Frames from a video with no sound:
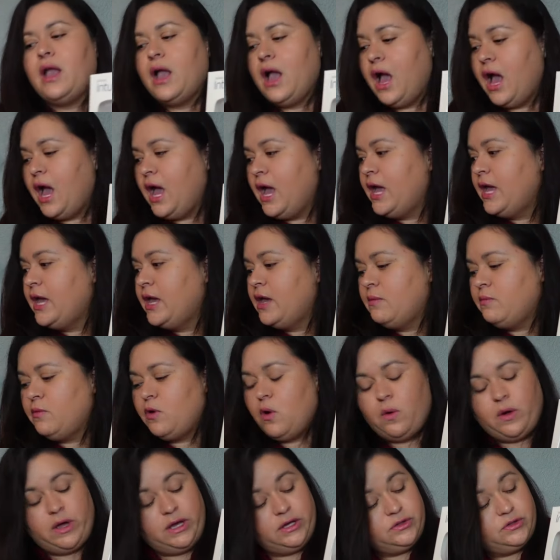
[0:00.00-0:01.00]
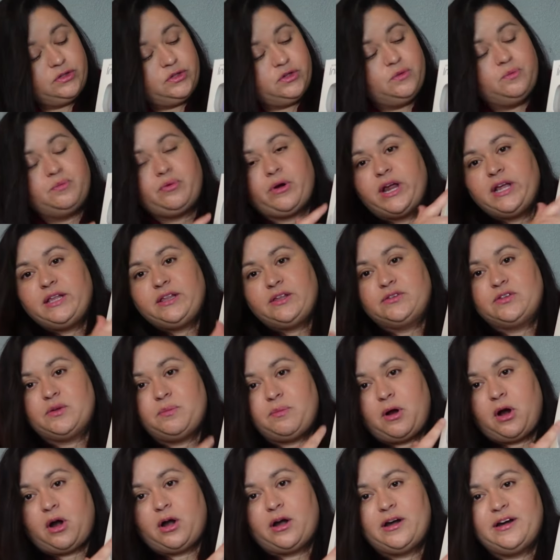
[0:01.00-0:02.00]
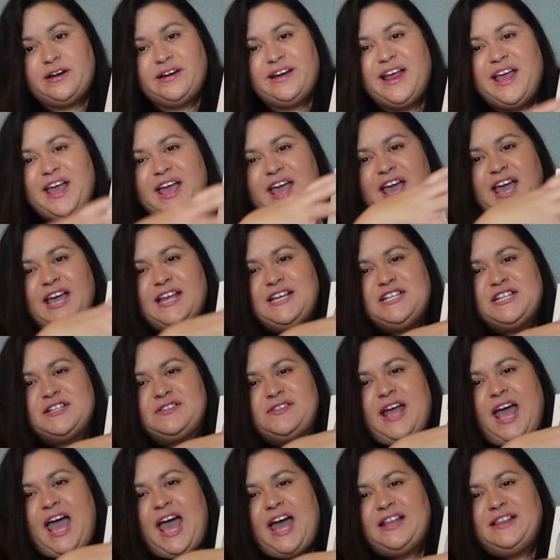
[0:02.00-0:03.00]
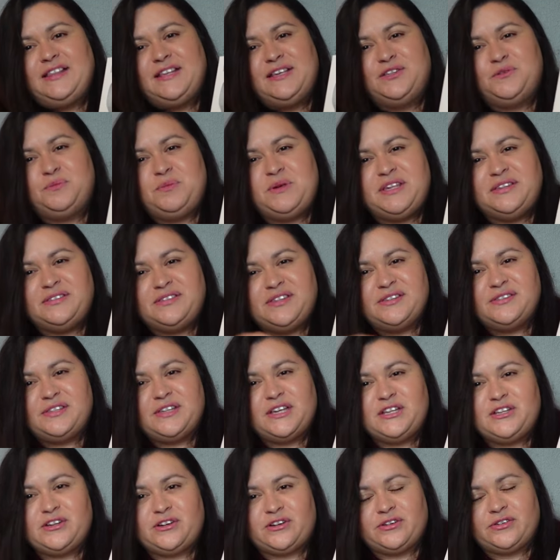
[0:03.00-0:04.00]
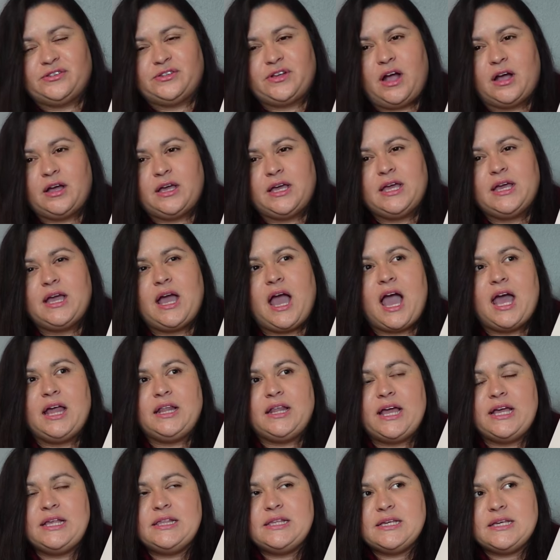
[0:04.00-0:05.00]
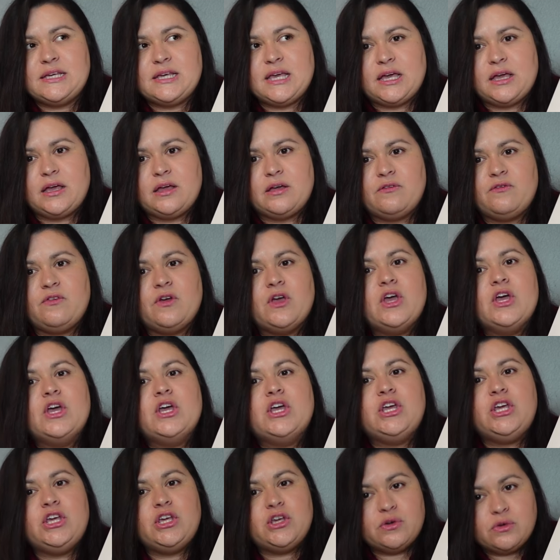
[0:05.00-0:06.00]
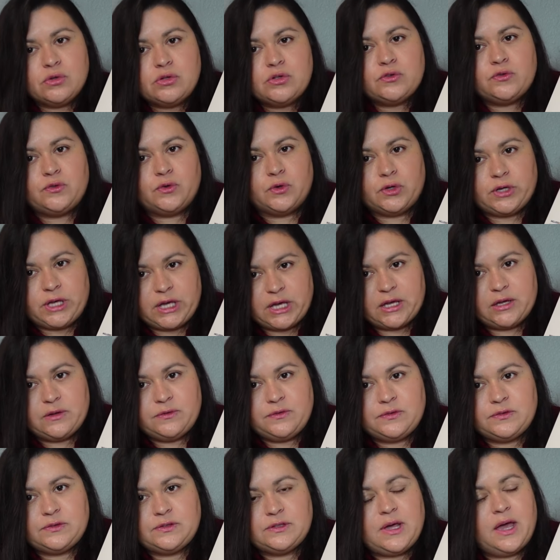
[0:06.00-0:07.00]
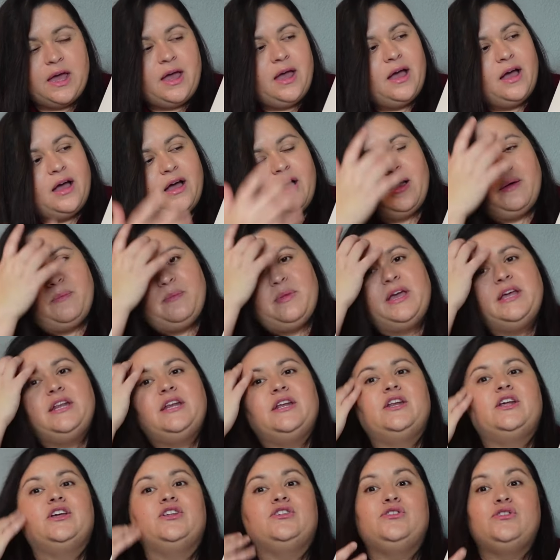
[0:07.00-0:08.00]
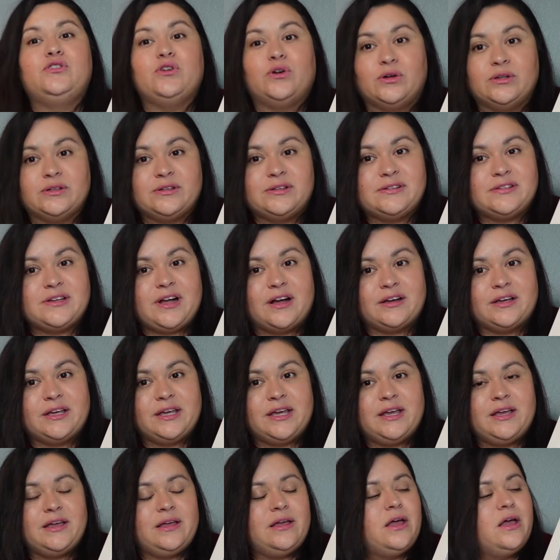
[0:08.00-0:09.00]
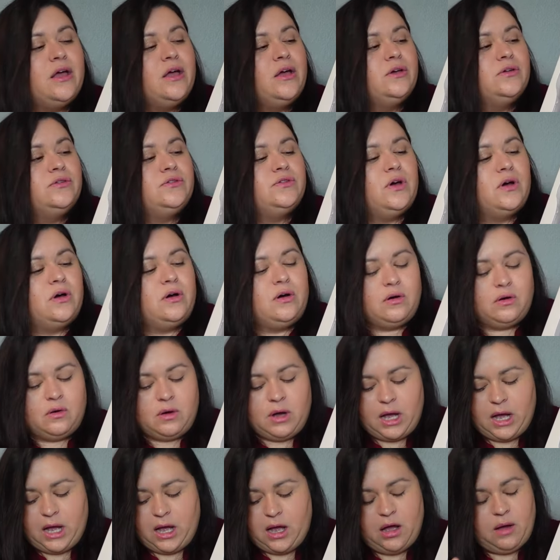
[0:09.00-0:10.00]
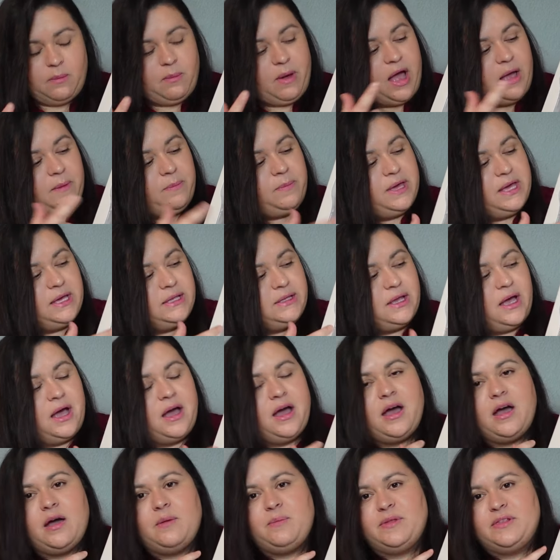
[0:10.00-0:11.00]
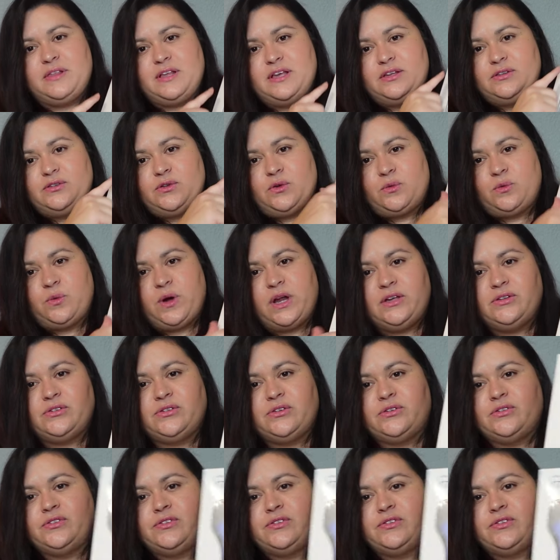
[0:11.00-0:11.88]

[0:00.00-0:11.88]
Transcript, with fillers: I am going to break this apart and just add these pieces into her stocking. I like to give useful gifts um, in an adult stocking. So um, I picked up this razor